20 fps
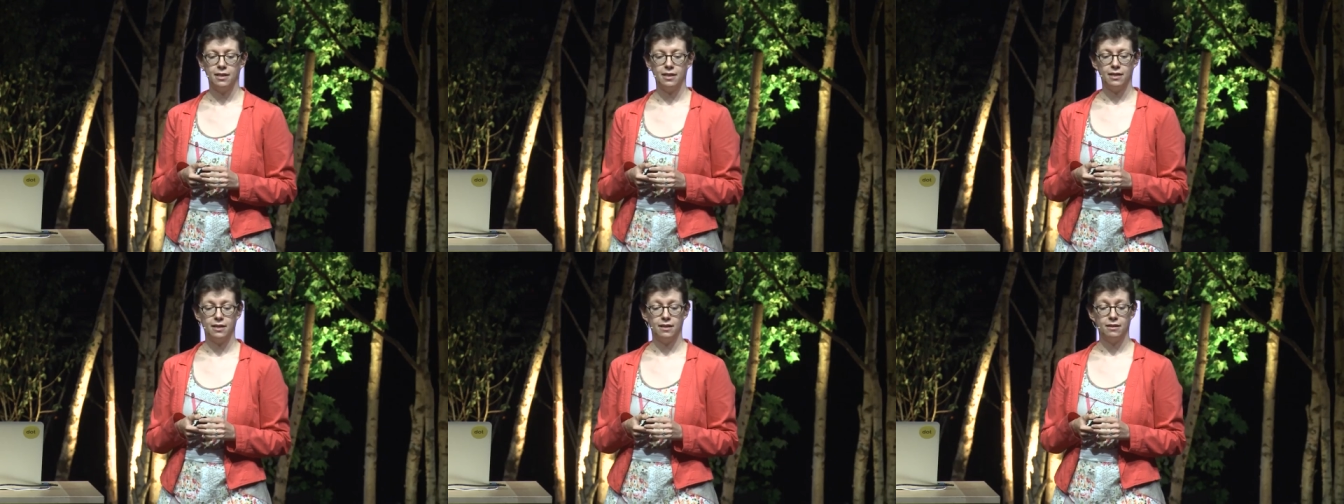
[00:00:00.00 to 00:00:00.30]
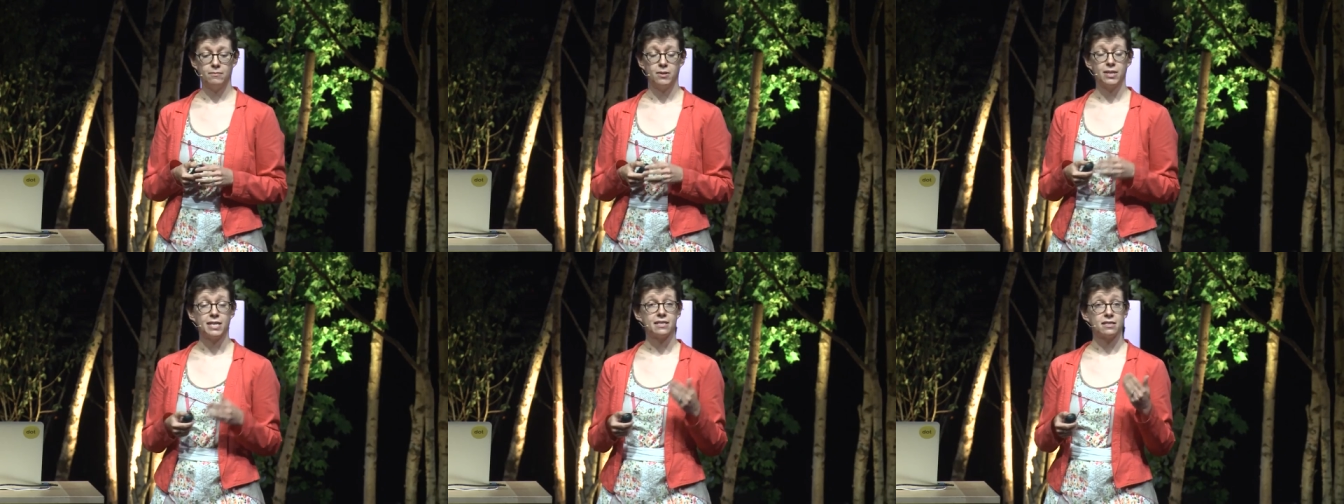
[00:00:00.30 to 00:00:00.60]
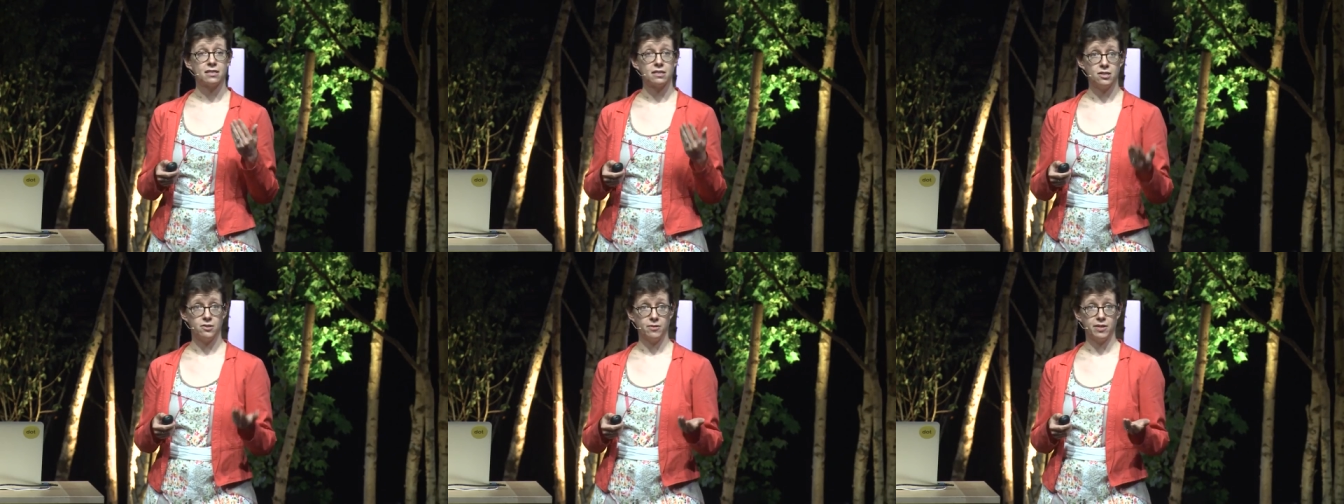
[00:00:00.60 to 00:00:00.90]
but
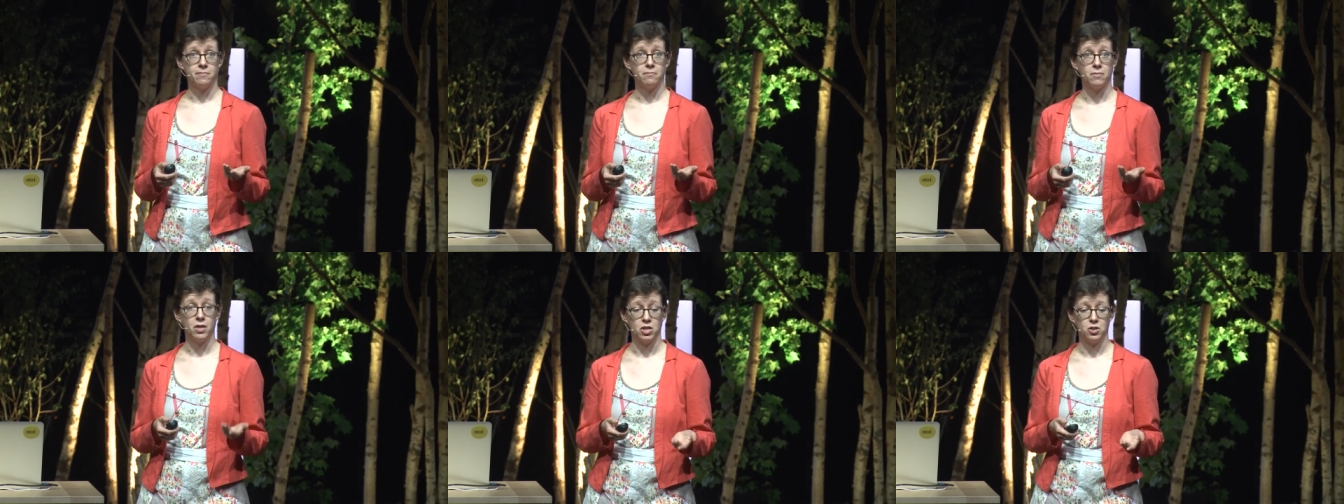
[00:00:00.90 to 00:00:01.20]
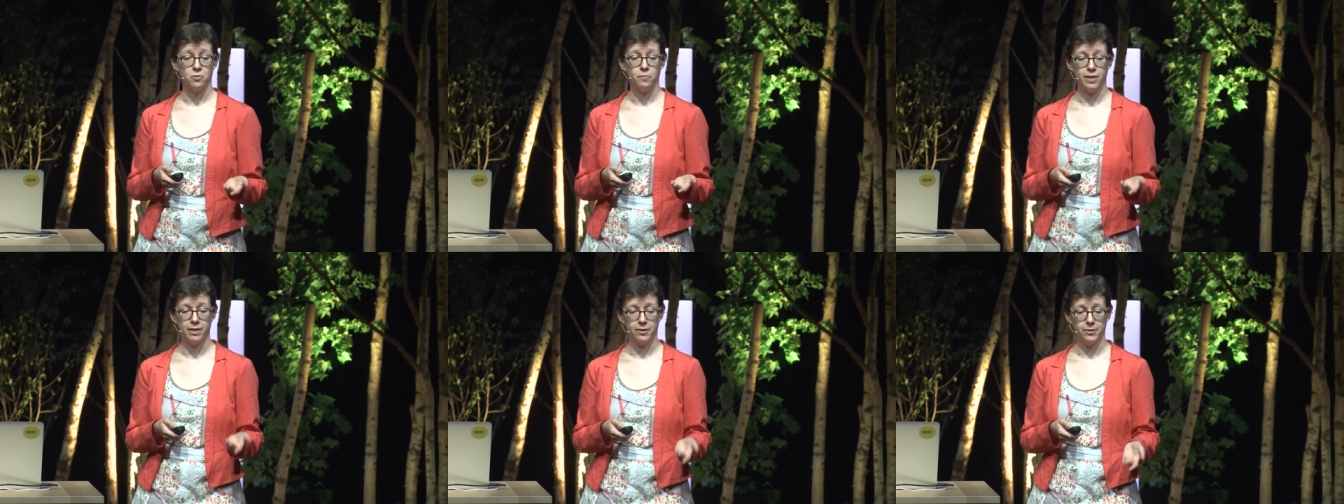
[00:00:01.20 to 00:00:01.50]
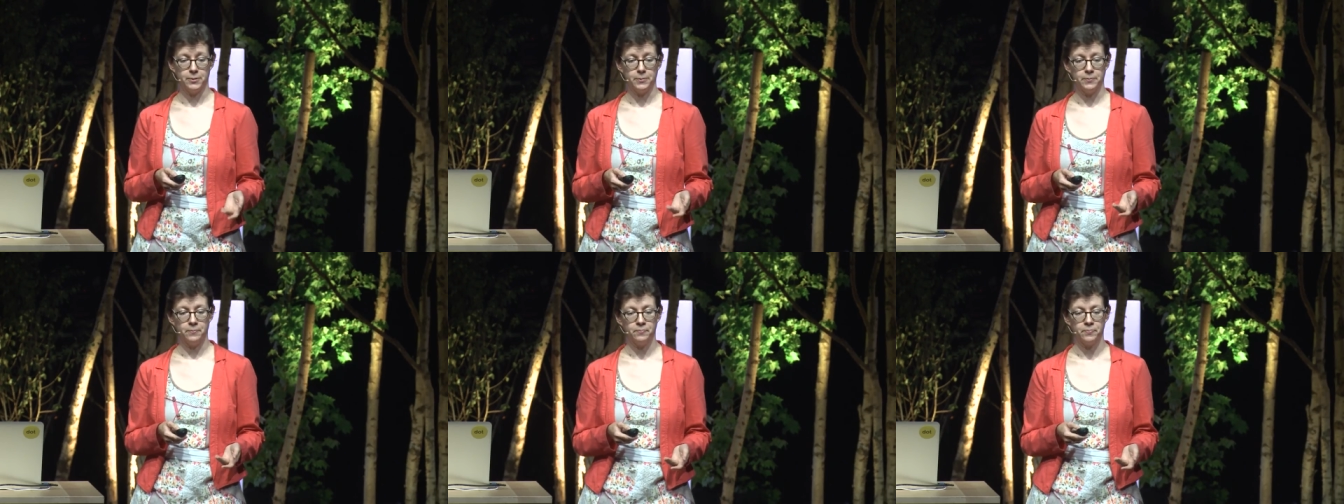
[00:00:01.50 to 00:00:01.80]
it's doing much
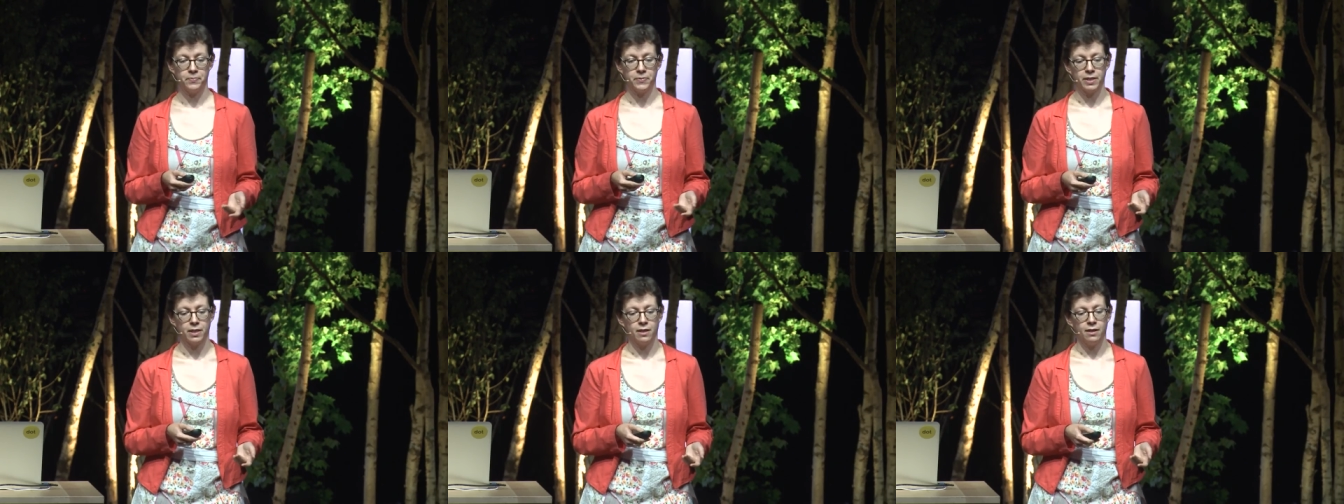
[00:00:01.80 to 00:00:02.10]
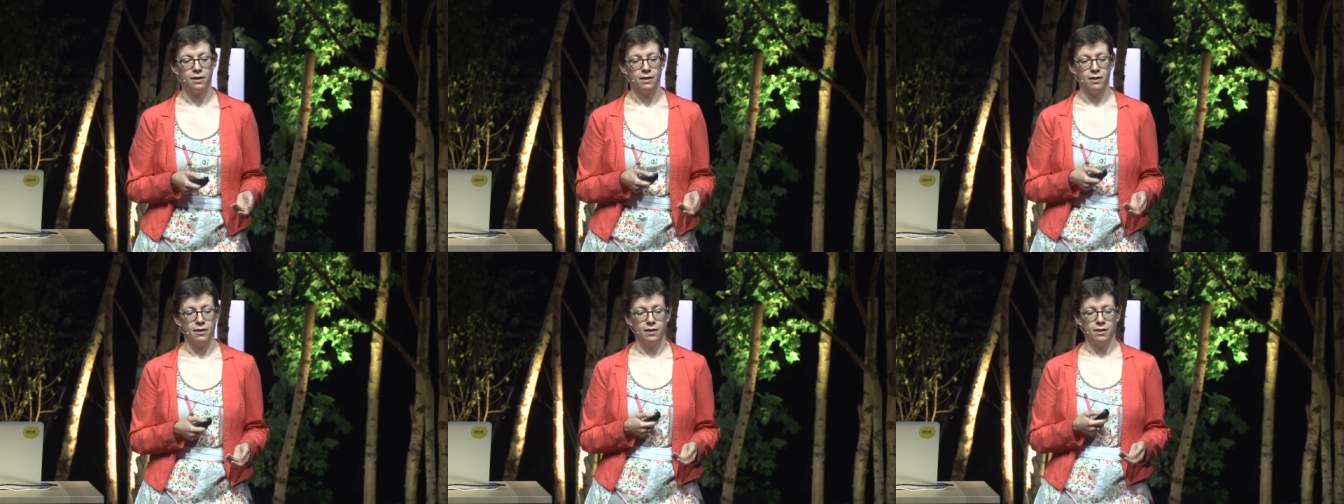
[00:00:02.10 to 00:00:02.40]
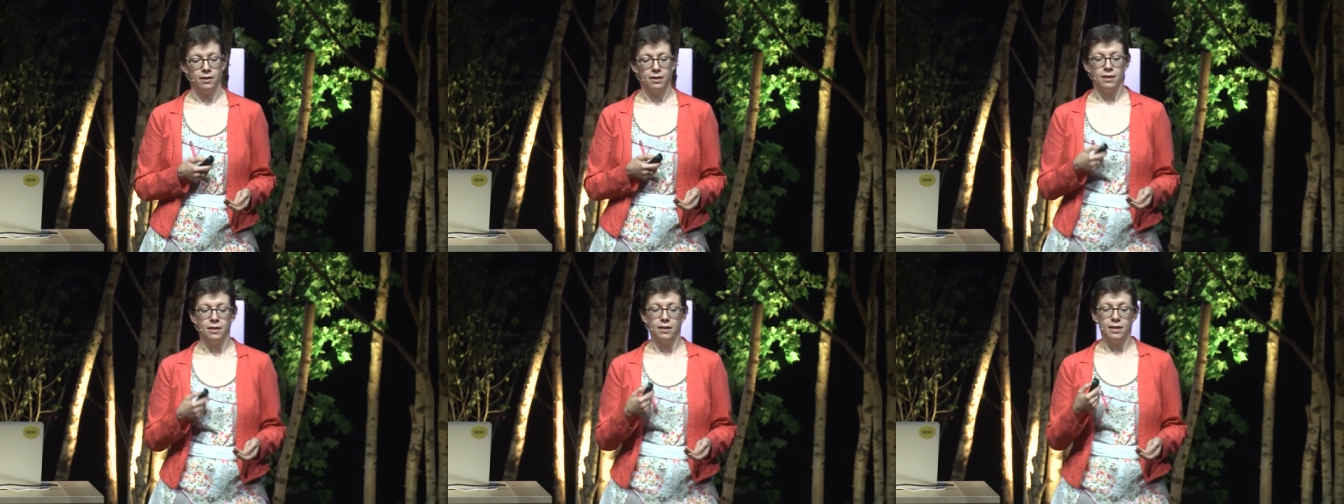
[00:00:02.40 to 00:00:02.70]
better.
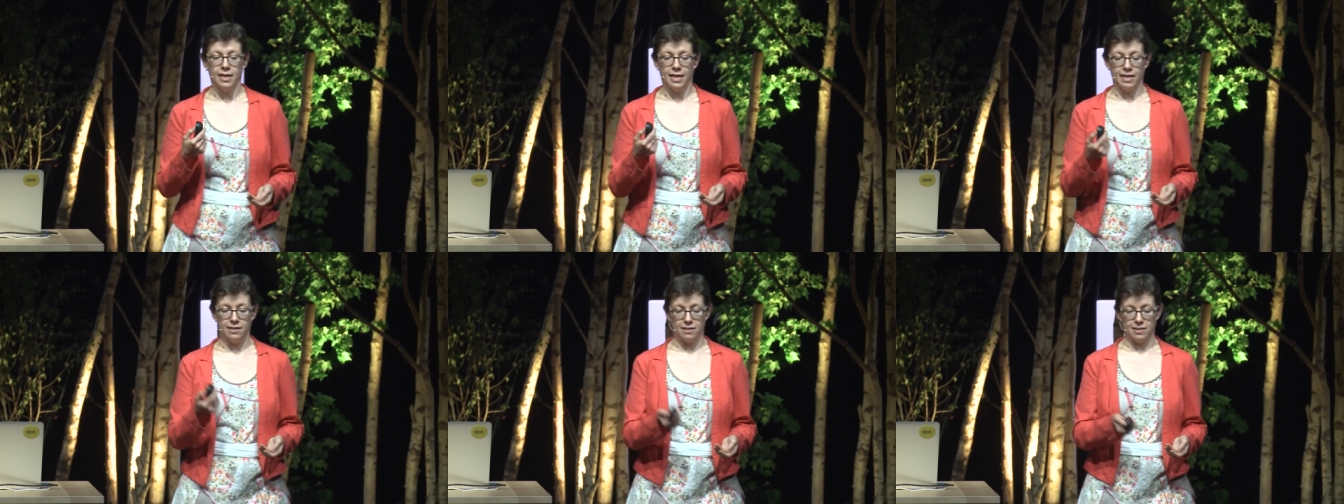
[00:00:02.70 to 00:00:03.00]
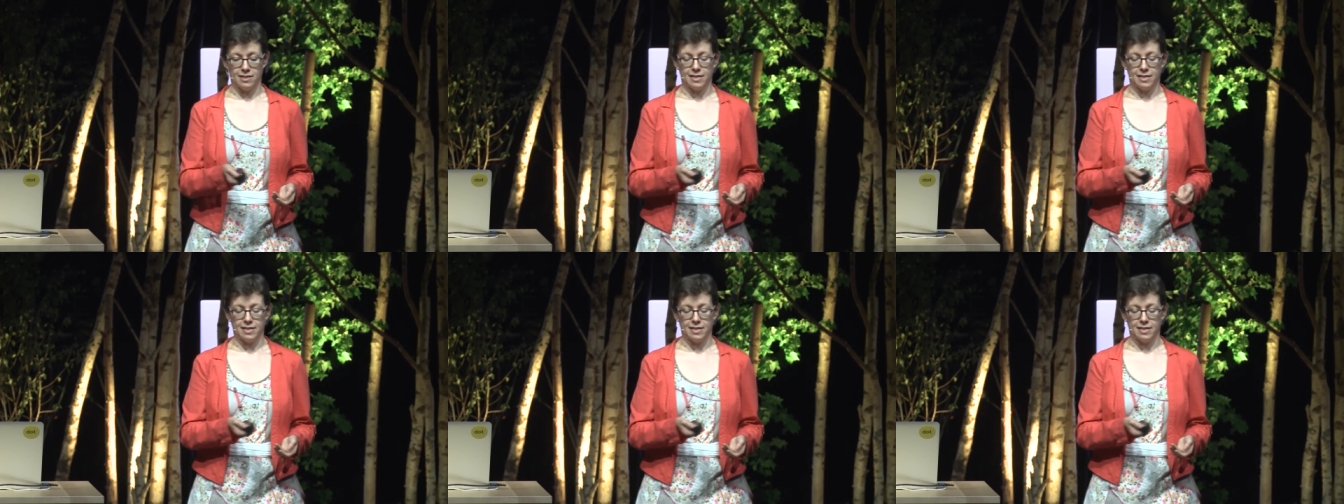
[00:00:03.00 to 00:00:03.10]
And